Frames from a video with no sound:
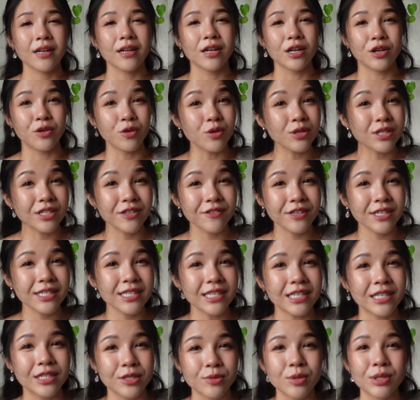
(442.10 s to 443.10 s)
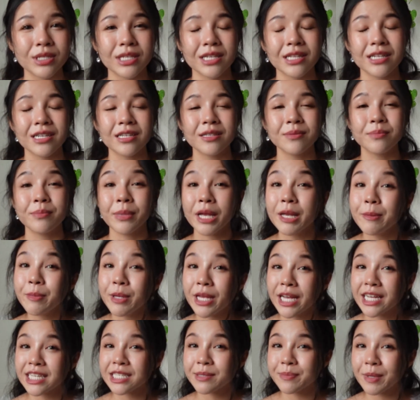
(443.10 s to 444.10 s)
Groceries in Switzerland may
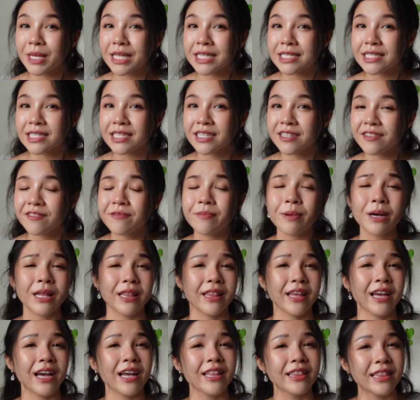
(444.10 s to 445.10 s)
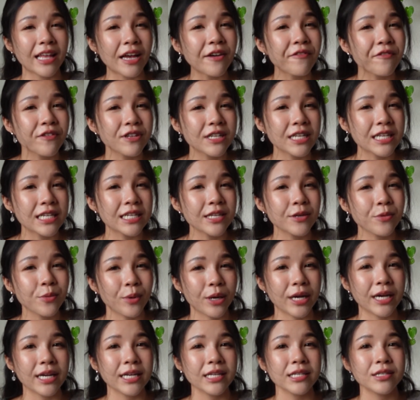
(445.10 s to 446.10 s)
be expensive, but there are definitely
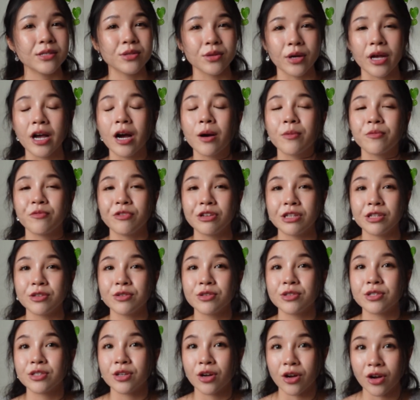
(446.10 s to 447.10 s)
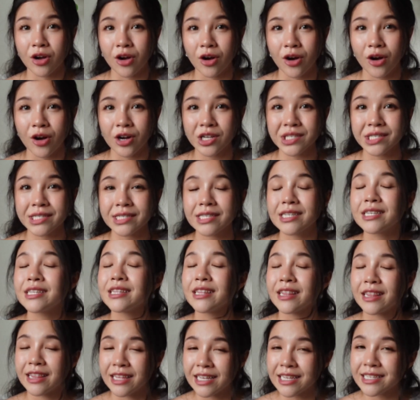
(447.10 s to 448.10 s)
ways to help reduce your costs.
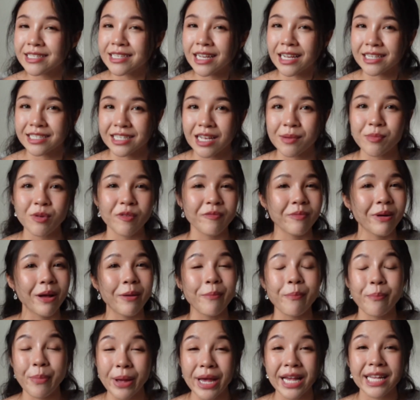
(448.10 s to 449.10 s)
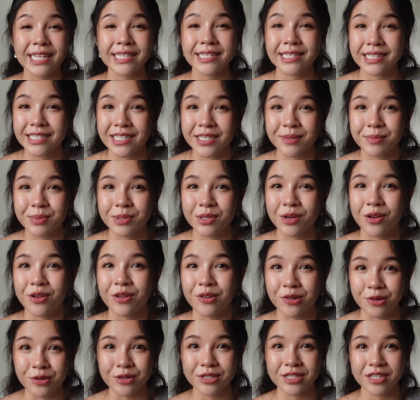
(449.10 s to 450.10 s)
These are some of my best tips
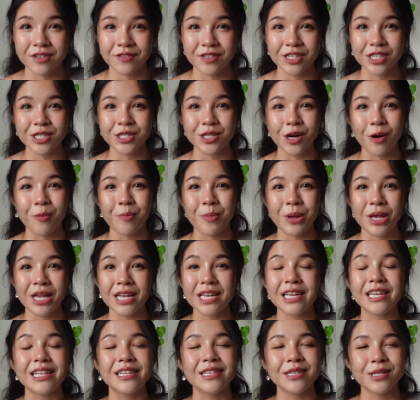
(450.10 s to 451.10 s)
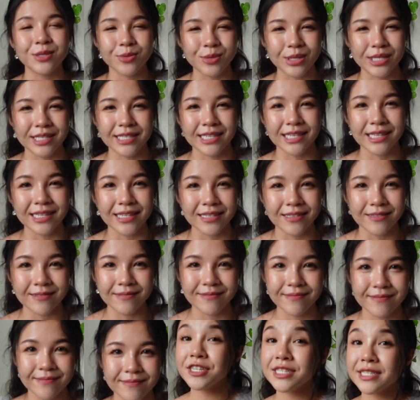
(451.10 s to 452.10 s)
on grocery shopping in Switzerland.
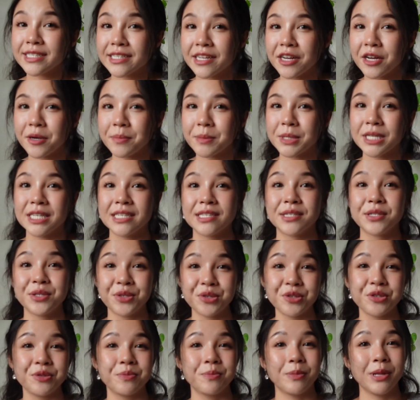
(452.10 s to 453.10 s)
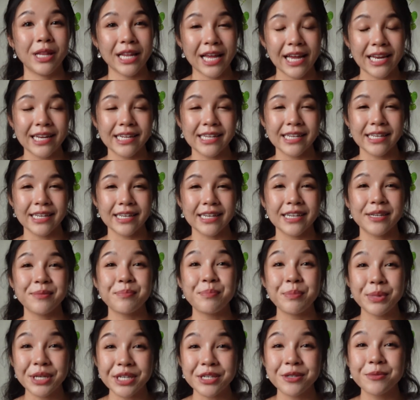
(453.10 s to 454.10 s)
First up is good planning,
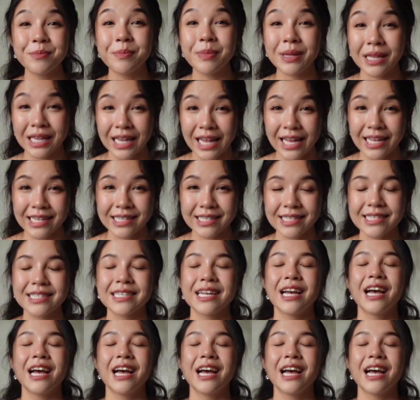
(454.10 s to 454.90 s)
meal plans.